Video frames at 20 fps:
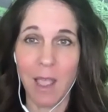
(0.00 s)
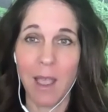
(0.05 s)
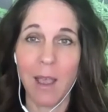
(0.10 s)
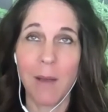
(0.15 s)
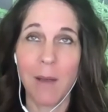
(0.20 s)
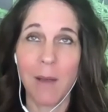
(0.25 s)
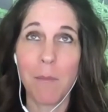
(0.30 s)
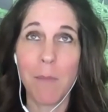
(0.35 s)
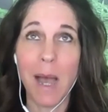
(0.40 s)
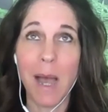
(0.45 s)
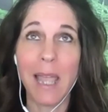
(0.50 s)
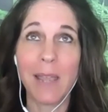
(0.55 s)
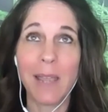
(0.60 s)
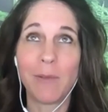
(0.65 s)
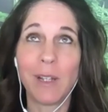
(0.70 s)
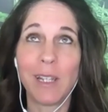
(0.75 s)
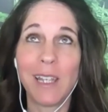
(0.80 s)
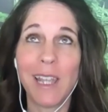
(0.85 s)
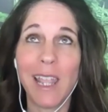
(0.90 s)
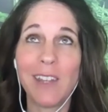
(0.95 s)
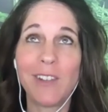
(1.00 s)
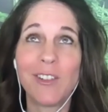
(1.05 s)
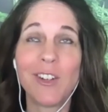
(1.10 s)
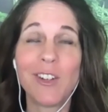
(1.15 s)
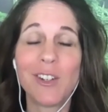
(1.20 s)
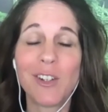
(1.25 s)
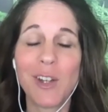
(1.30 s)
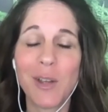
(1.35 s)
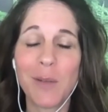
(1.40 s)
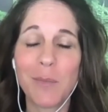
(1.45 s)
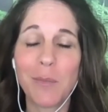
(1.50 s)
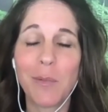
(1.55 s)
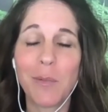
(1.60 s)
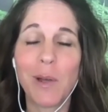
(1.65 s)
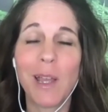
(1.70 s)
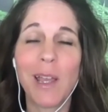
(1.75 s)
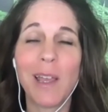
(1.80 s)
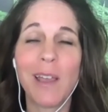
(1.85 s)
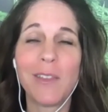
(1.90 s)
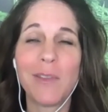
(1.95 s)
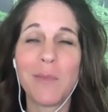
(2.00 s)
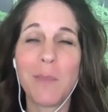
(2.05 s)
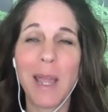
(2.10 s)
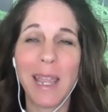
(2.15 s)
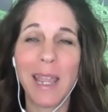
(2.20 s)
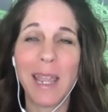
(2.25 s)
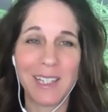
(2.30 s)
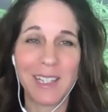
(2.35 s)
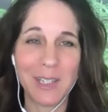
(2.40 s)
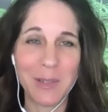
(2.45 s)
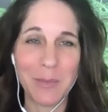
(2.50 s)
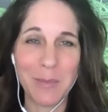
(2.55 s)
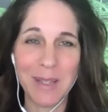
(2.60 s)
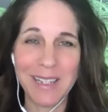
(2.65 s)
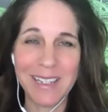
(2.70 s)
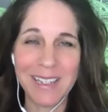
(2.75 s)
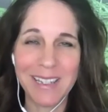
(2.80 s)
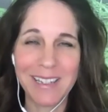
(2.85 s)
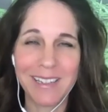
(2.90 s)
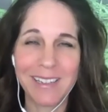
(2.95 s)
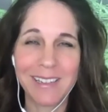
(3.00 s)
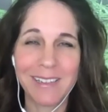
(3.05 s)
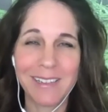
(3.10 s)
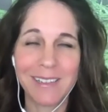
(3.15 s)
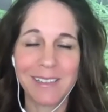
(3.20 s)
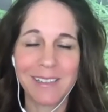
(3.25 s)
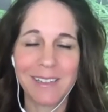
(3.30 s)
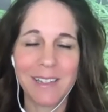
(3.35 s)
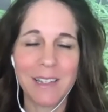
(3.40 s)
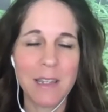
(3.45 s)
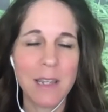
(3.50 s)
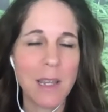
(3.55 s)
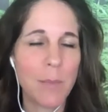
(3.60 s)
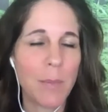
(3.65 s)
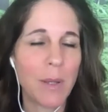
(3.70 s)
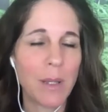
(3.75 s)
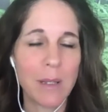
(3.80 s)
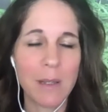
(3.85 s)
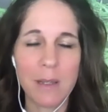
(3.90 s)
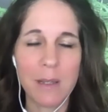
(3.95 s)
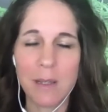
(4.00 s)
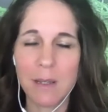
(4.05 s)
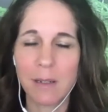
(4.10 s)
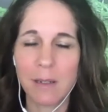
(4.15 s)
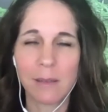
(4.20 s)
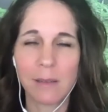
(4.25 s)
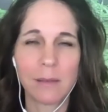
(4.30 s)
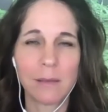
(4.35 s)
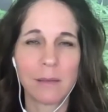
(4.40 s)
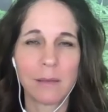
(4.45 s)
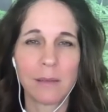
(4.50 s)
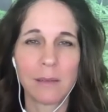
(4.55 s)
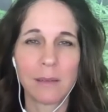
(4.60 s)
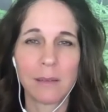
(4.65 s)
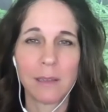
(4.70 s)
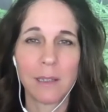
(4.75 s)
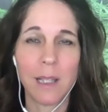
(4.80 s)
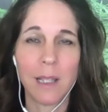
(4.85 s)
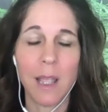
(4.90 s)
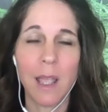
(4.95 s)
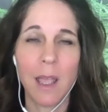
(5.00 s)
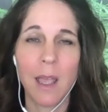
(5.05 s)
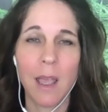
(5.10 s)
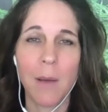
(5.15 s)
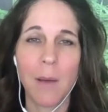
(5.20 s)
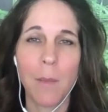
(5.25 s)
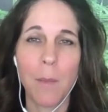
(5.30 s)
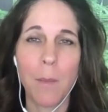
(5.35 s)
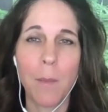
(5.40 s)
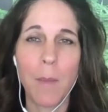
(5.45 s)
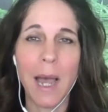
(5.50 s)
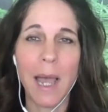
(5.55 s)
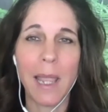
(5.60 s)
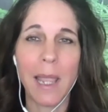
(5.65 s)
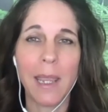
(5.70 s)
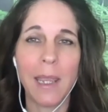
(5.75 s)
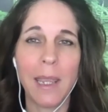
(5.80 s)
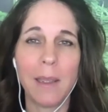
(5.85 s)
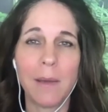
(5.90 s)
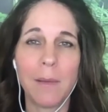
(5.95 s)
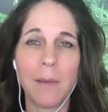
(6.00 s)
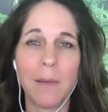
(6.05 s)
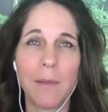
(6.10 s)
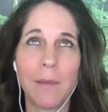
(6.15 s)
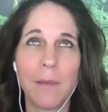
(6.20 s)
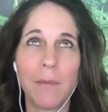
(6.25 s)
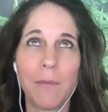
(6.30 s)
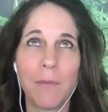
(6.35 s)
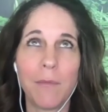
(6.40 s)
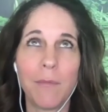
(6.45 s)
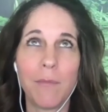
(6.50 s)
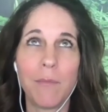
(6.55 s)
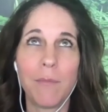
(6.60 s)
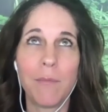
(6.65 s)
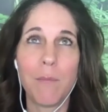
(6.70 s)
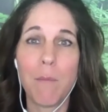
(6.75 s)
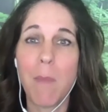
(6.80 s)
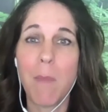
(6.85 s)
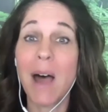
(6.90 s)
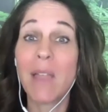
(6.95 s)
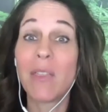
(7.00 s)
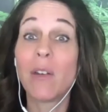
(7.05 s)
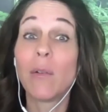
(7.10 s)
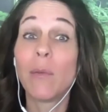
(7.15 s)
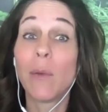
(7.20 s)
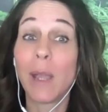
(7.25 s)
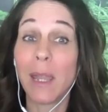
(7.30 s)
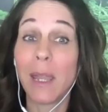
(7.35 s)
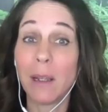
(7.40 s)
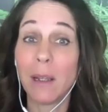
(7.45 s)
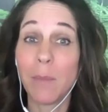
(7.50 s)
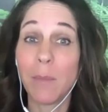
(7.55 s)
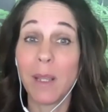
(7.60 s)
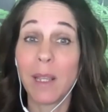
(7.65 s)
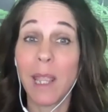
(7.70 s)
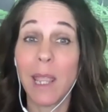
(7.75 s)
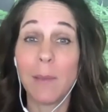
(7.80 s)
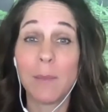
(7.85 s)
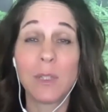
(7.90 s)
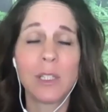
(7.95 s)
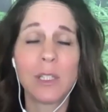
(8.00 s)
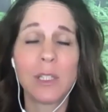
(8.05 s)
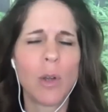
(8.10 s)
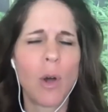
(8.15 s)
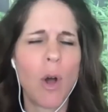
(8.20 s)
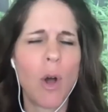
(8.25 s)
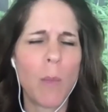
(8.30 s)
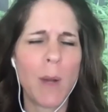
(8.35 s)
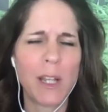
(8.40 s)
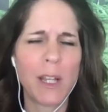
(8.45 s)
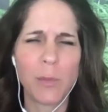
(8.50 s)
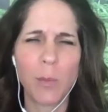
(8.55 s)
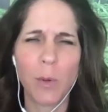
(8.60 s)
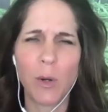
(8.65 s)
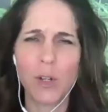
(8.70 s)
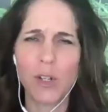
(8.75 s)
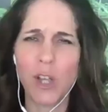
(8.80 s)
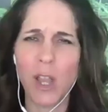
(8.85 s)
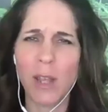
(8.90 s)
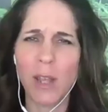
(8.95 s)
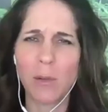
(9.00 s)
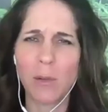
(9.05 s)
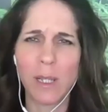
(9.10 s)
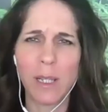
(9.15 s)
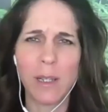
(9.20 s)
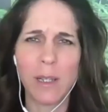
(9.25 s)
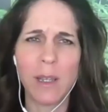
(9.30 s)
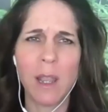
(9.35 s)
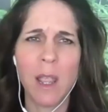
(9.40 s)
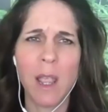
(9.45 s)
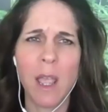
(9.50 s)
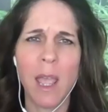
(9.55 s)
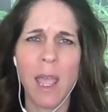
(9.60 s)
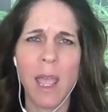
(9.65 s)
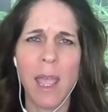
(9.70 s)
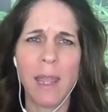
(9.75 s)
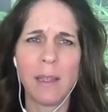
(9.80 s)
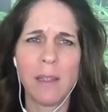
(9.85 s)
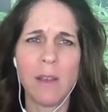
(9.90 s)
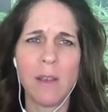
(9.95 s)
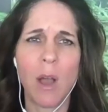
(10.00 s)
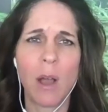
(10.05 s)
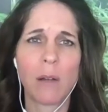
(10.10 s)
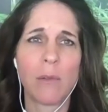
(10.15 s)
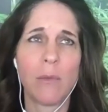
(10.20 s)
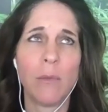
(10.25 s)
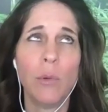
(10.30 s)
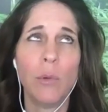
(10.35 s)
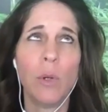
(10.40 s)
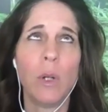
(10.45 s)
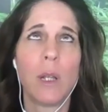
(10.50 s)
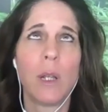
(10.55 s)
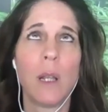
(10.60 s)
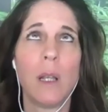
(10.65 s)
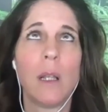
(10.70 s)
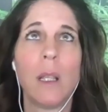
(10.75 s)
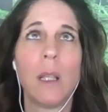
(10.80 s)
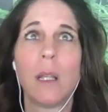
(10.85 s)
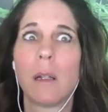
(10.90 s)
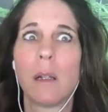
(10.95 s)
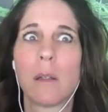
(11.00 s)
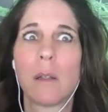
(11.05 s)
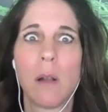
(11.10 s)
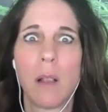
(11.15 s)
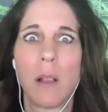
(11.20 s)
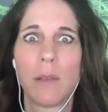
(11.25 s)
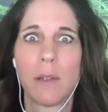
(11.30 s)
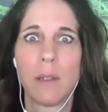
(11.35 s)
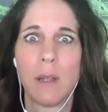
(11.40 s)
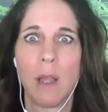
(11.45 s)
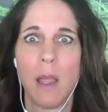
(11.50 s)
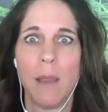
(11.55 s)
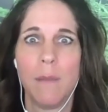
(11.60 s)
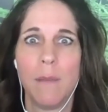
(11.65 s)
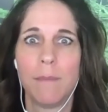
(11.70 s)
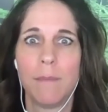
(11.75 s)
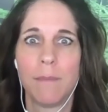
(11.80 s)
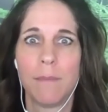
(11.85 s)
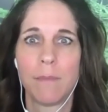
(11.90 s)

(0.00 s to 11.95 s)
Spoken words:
My relationship with my husband deepened. My mothering became so much more genuine and not rooted in guilt all the time.